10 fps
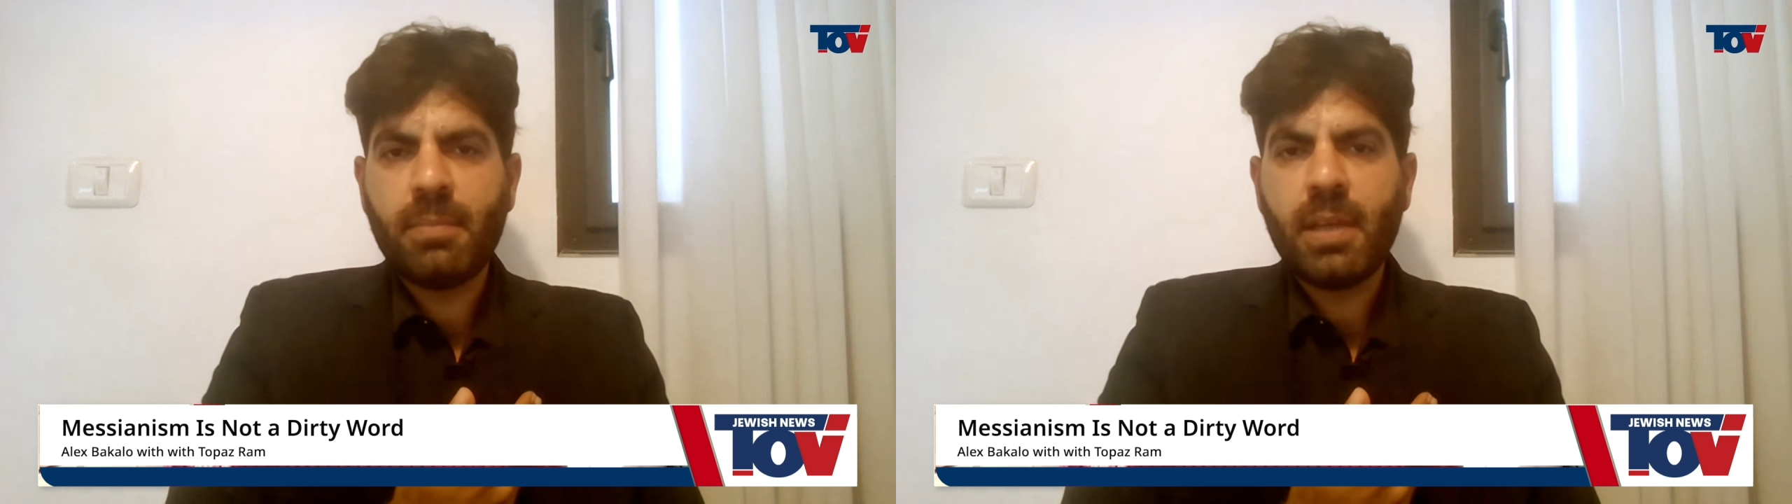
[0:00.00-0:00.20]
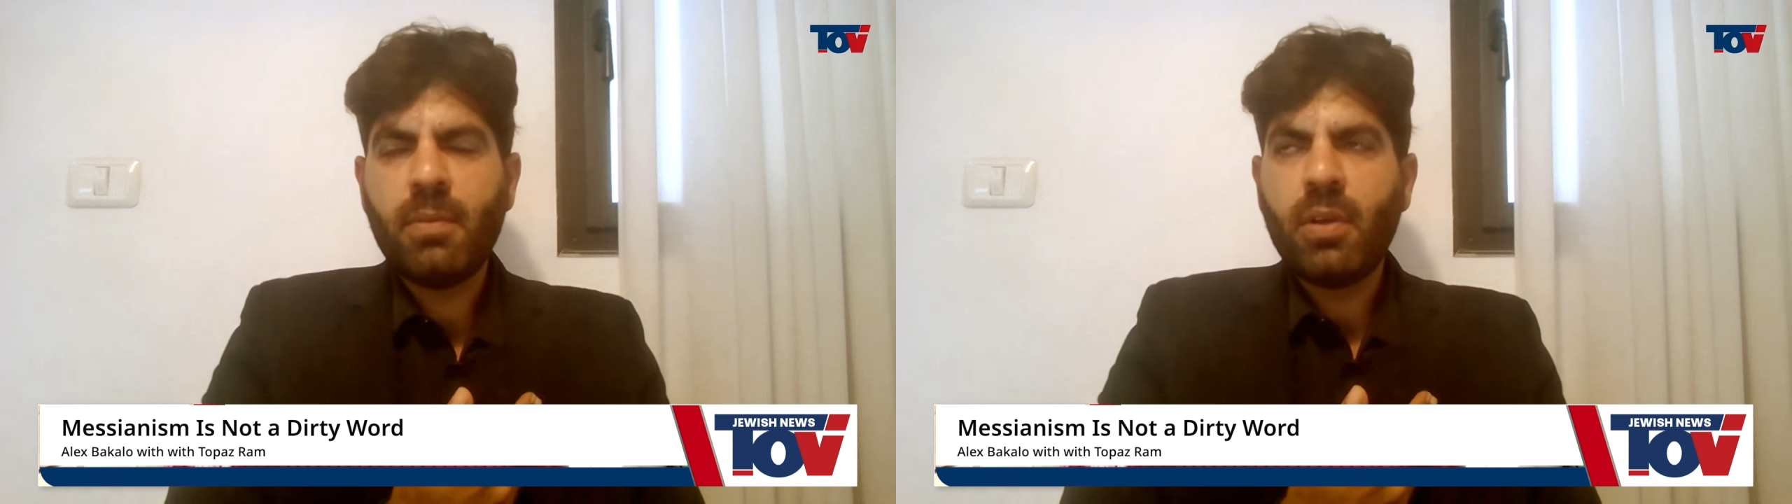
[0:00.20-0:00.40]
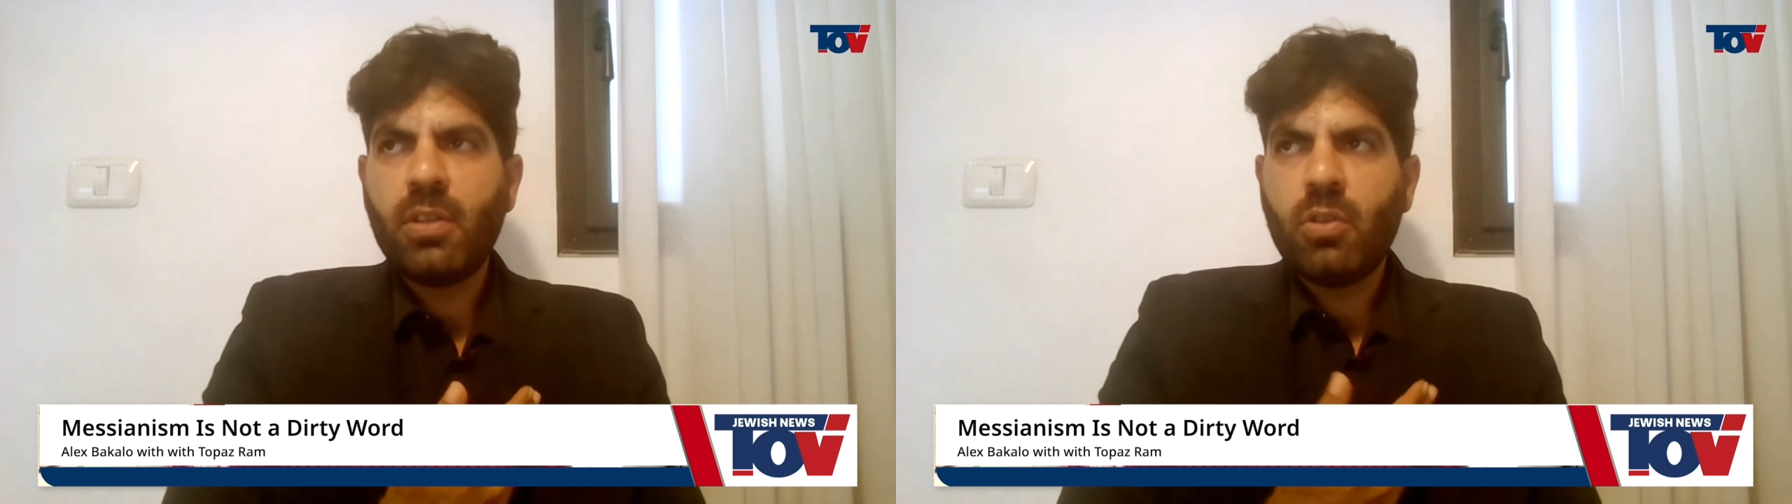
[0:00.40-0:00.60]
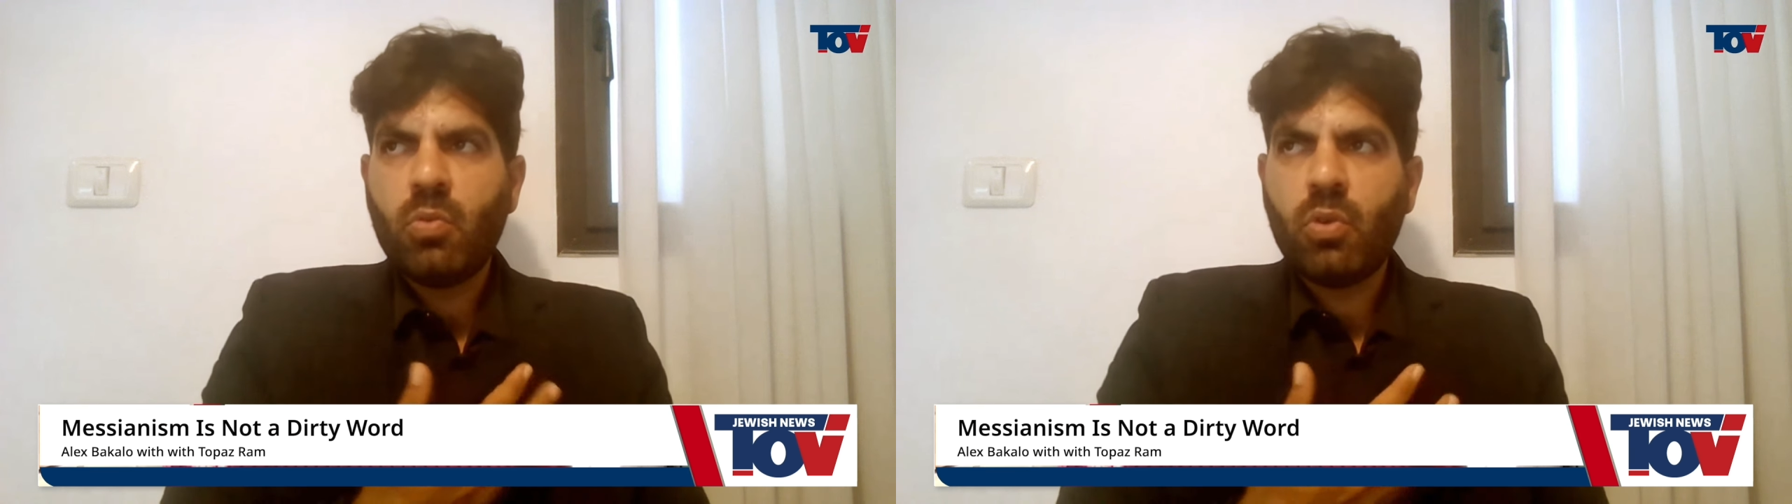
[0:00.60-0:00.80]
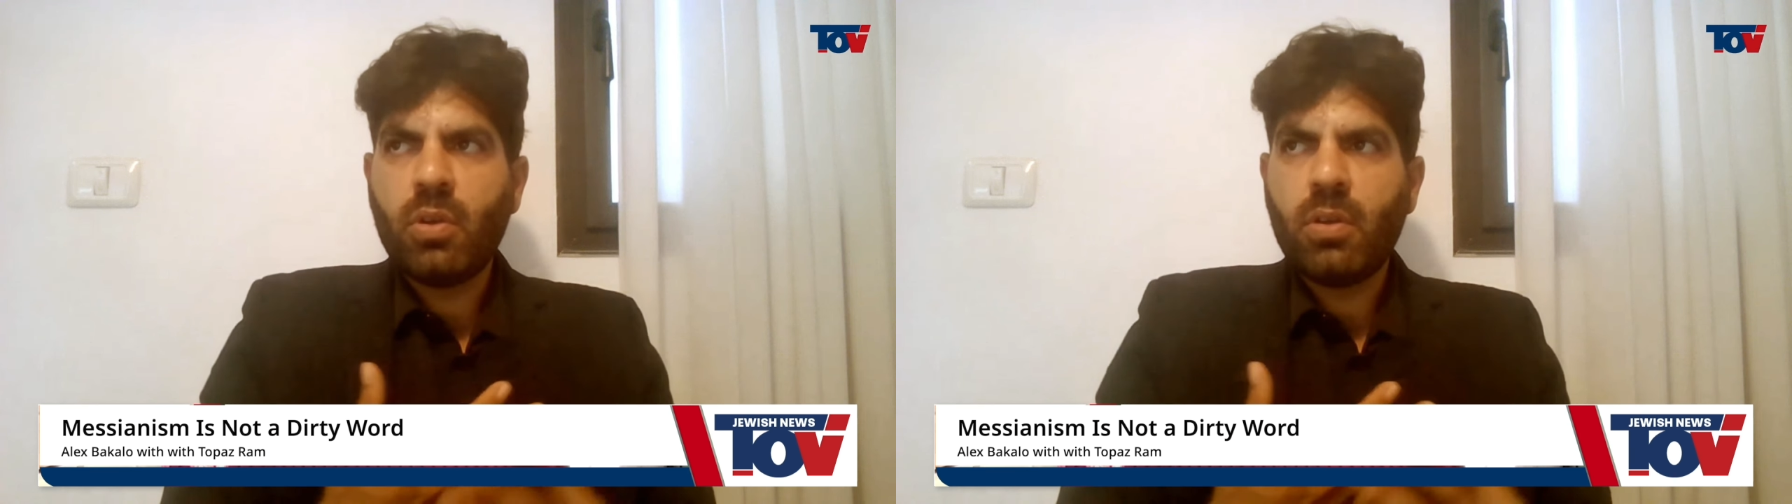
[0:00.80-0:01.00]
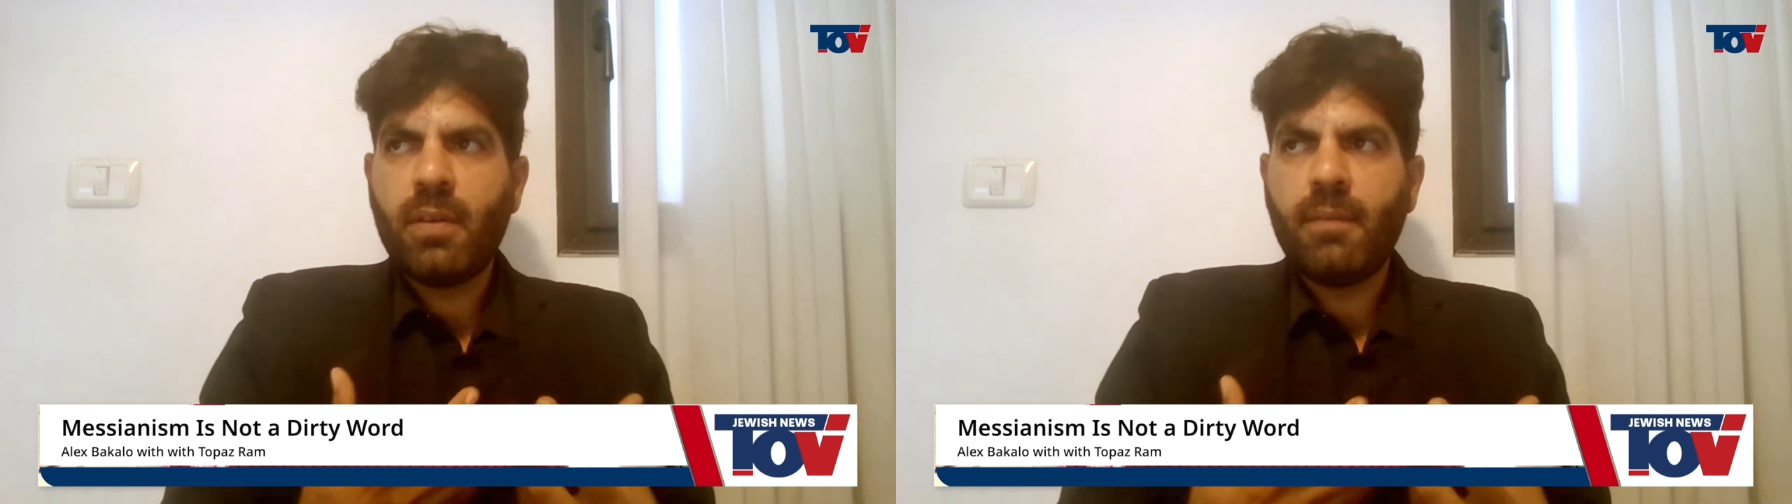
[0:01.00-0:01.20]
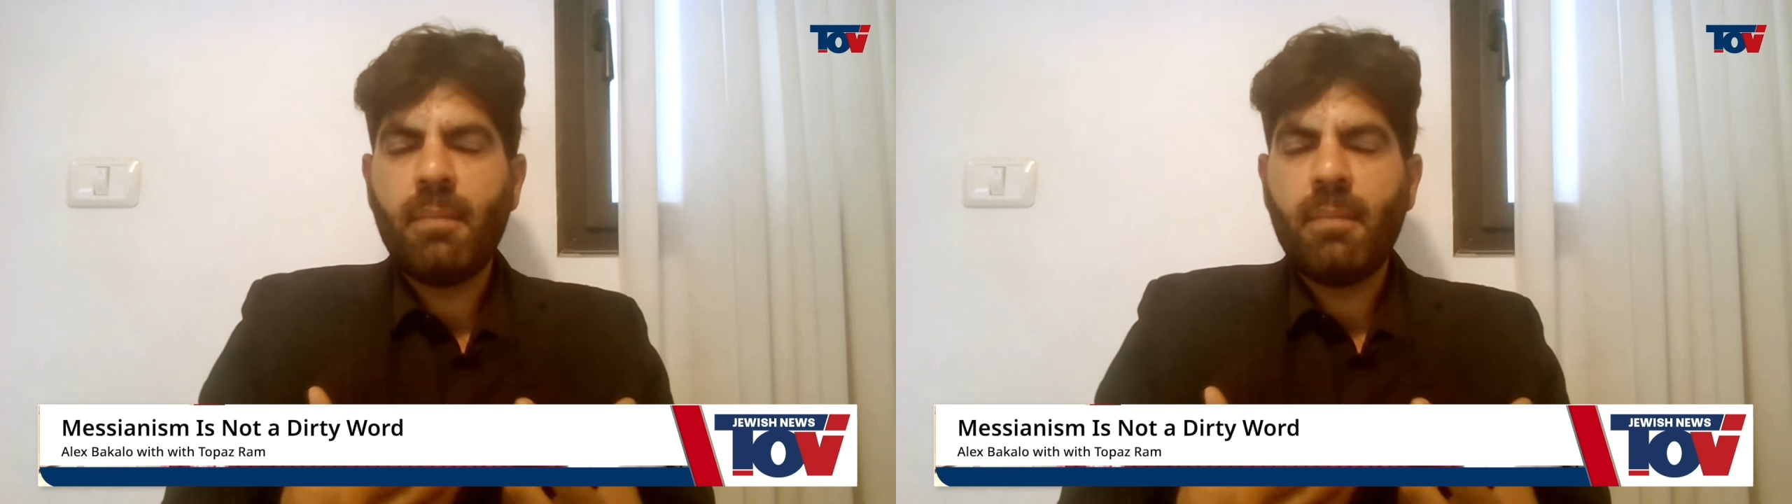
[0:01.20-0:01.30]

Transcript: people in the world